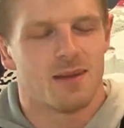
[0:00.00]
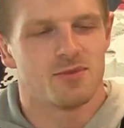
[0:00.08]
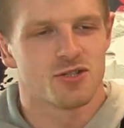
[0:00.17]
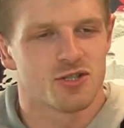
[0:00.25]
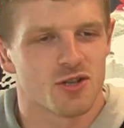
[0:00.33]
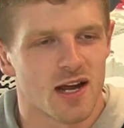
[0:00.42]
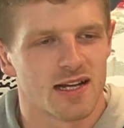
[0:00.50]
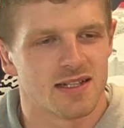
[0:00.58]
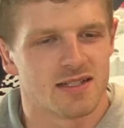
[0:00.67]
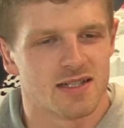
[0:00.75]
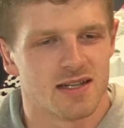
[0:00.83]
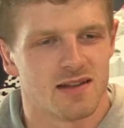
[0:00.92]
I'm just trying
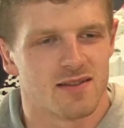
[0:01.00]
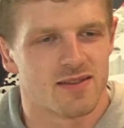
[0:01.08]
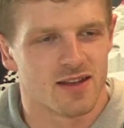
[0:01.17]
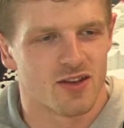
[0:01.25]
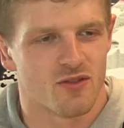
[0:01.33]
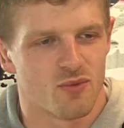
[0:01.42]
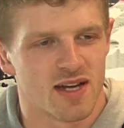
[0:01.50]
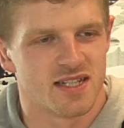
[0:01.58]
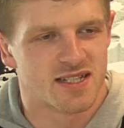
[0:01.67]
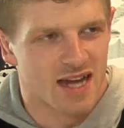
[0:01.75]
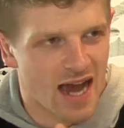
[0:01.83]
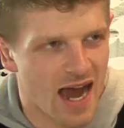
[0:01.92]
to think of ways
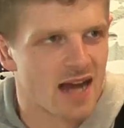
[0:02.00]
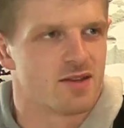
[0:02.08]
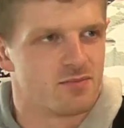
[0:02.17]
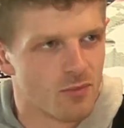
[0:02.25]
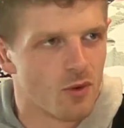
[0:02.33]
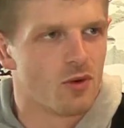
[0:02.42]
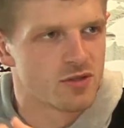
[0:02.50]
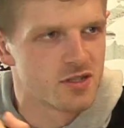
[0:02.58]
to add more